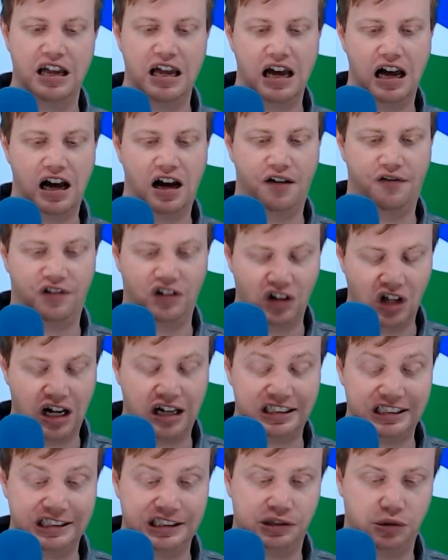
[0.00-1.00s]
uh,
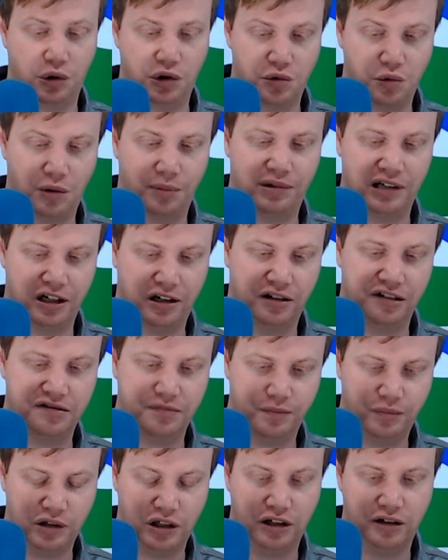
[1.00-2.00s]
velocity storage, one player's
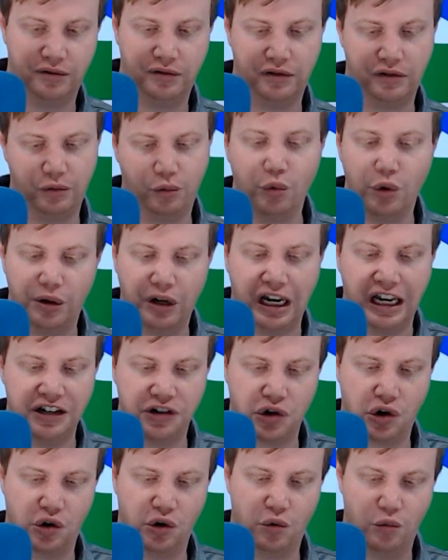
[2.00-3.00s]
plan, one
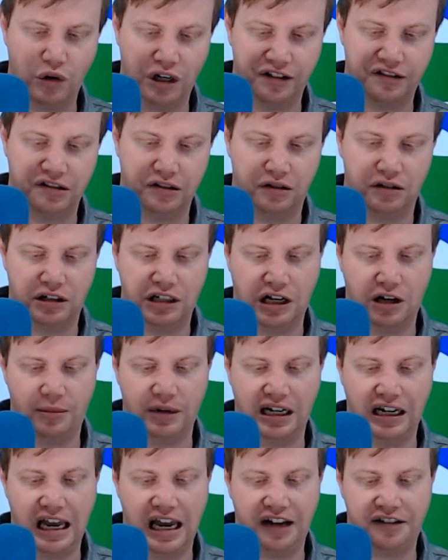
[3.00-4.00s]
internal, one
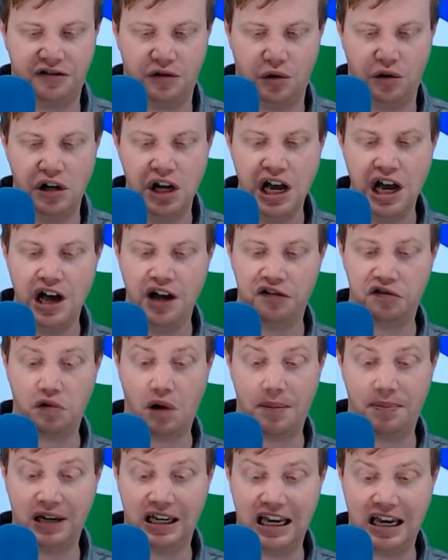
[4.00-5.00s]
terabyte external.
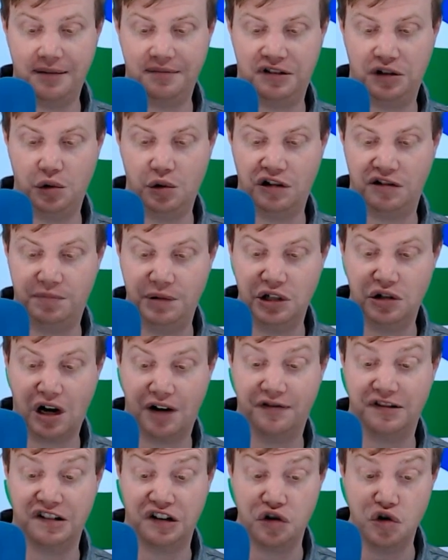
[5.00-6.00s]
Swapping games to USB
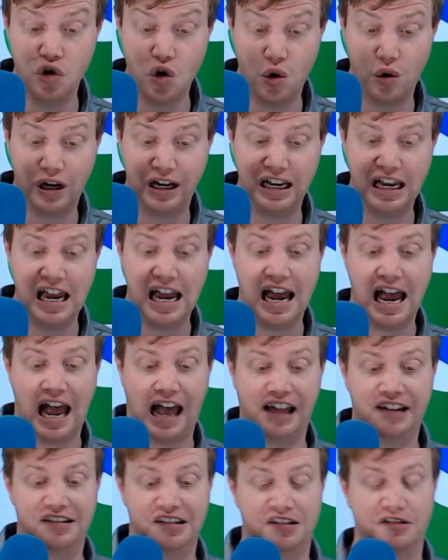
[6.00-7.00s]
drive is annoying,
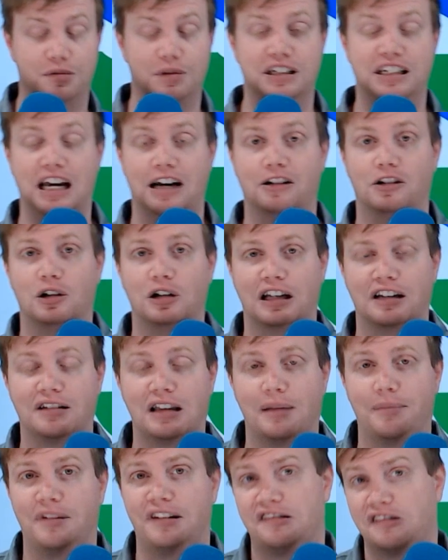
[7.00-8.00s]
as is redownloading
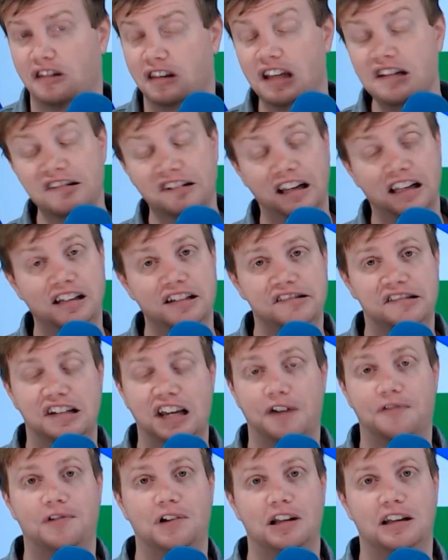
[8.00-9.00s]
them. So this is
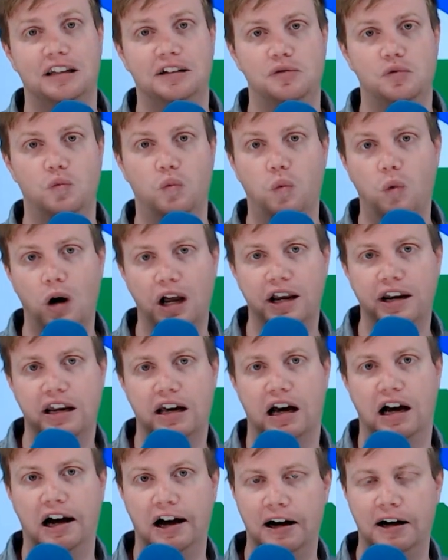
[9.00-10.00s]
definitely one
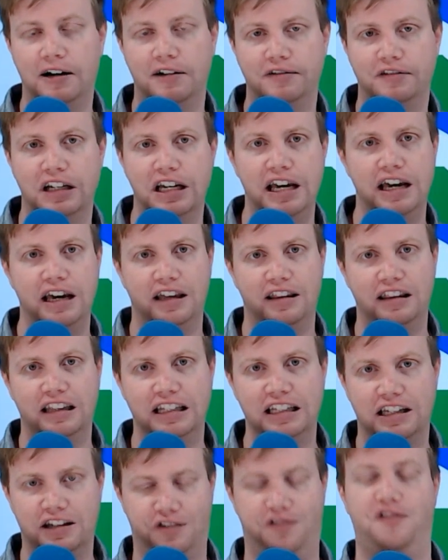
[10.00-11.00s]
of
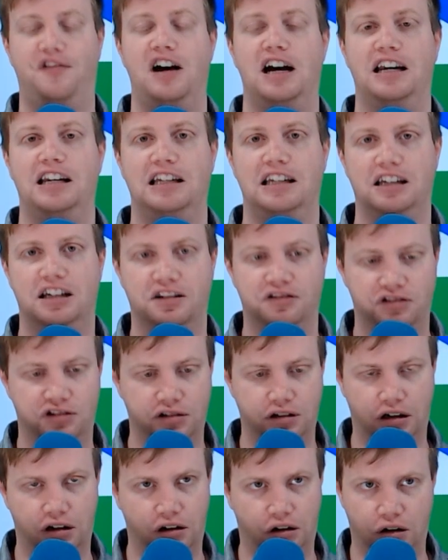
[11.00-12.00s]
the confining cons-
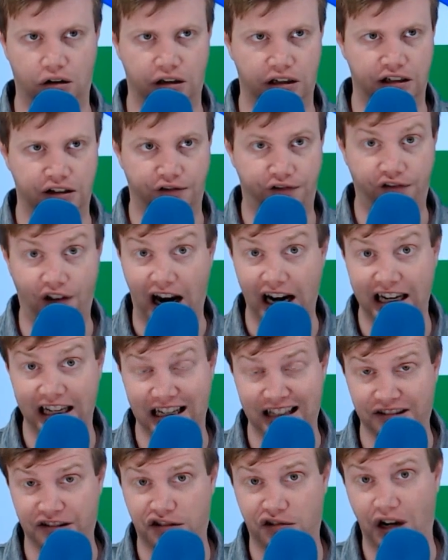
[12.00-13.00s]
or er, er, the defining
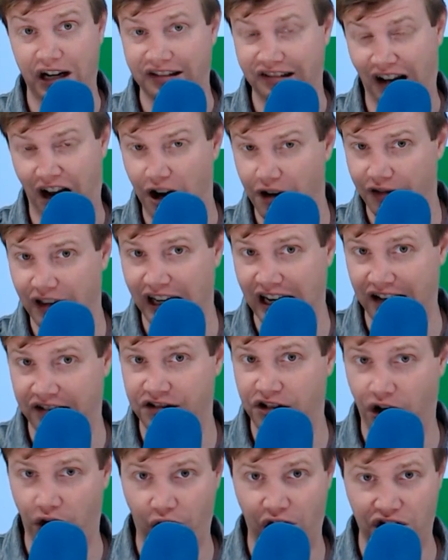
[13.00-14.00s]
constraints of the next
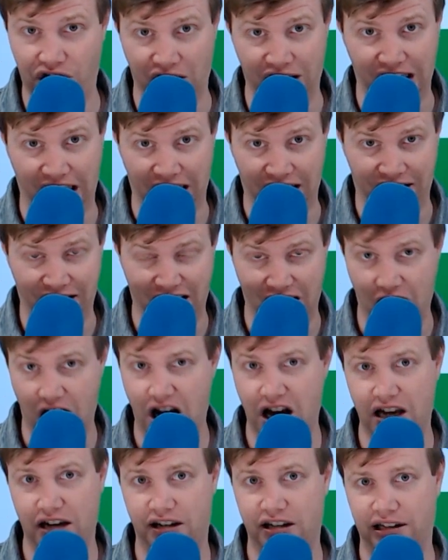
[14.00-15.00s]
generation. It's
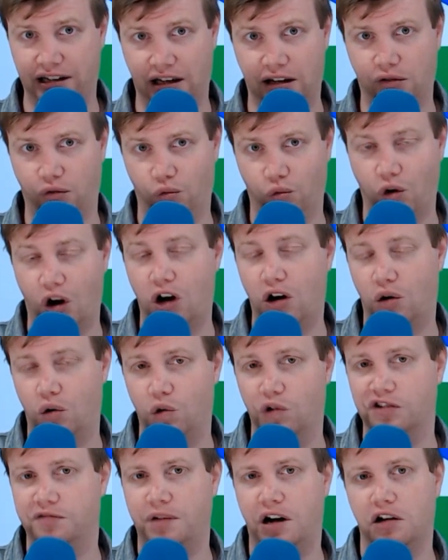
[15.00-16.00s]
not raw
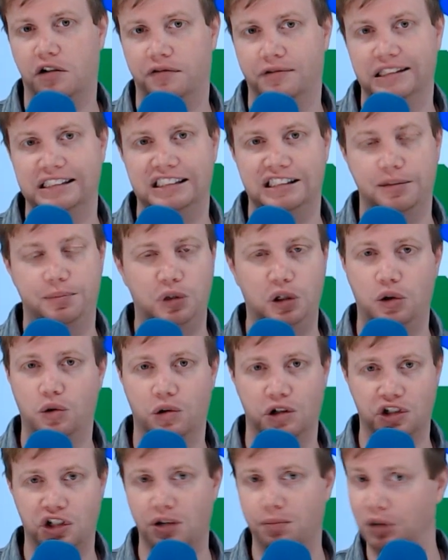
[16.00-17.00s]
horsepower from the CPU
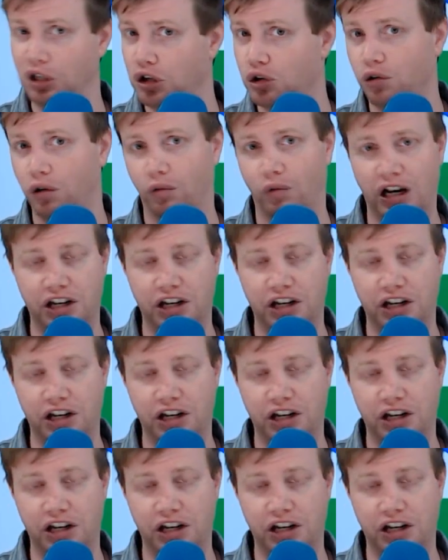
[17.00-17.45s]
or GPU or ray